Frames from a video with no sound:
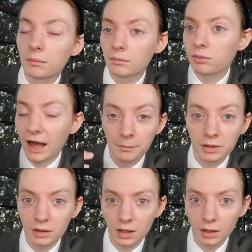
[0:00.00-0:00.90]

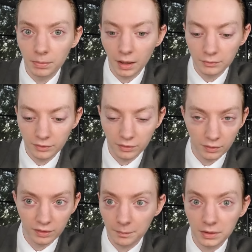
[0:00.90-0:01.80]
lapping it up. I was
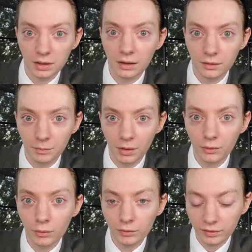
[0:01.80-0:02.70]
sipping it out of the
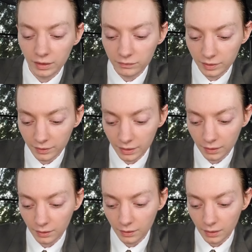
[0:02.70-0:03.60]
puddles and
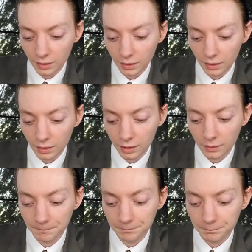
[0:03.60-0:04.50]
everything.
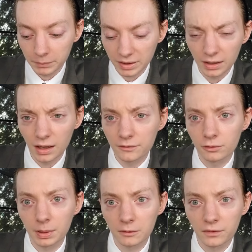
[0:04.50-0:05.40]
But then
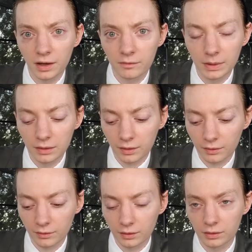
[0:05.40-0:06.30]
after about 5 minutes, I
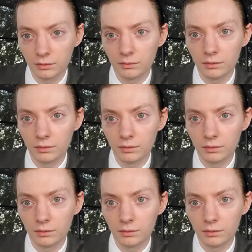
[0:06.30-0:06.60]
started